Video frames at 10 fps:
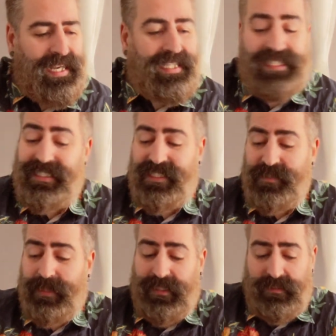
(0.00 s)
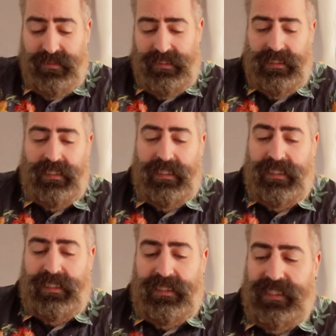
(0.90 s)
and it doesn't smell.
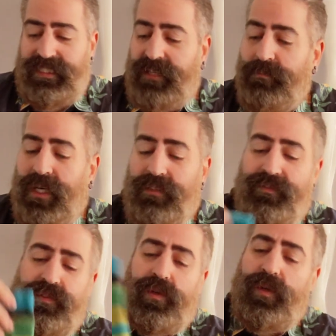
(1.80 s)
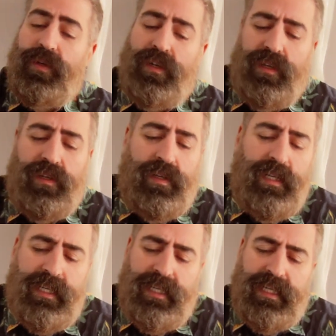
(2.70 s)
These I bought
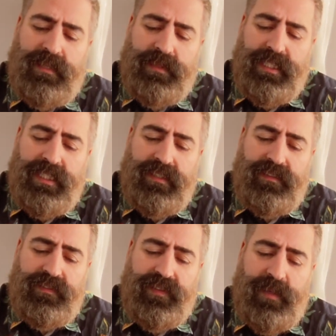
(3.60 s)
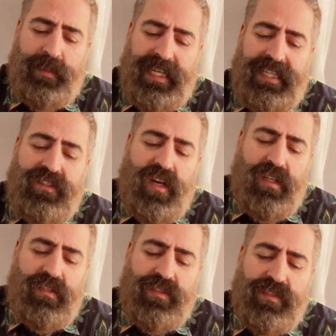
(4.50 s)
for, I believe I paid
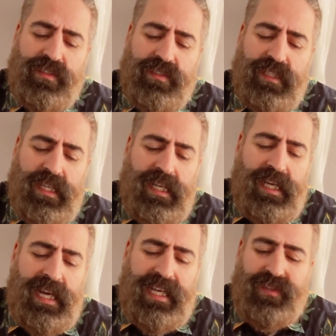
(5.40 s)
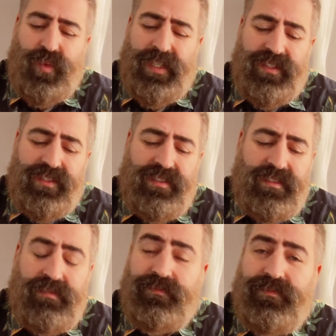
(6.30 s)
$8 at
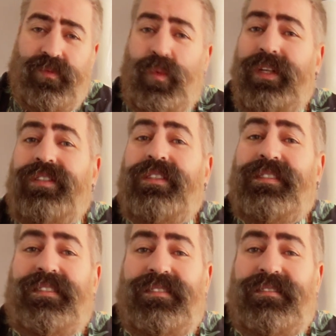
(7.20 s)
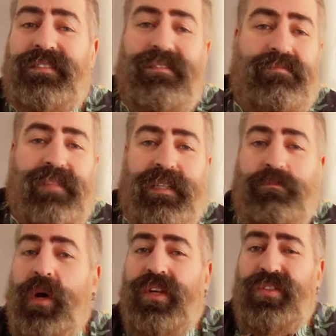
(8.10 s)
Winners. Winners is
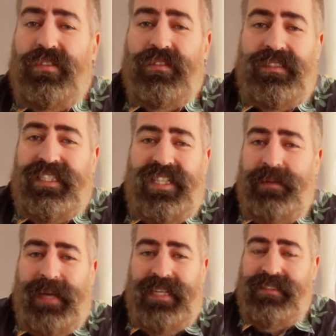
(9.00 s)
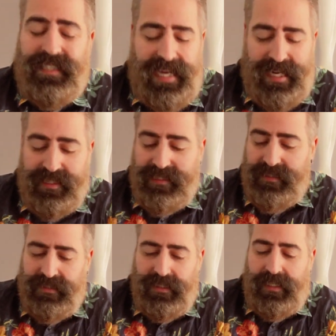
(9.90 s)
like Marshall's, TJ Maxx in
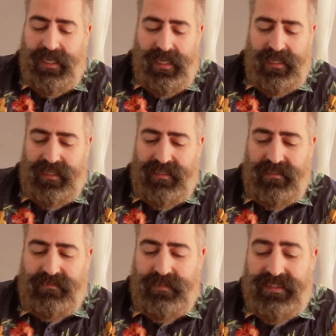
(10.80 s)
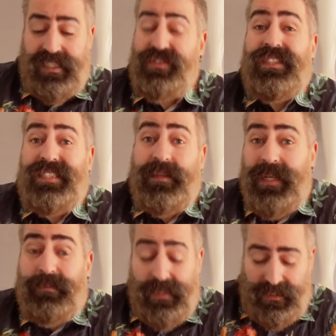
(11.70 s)
Canada. It's actually the same
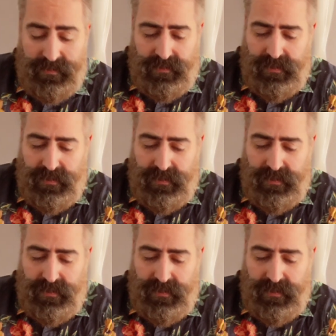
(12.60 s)
company.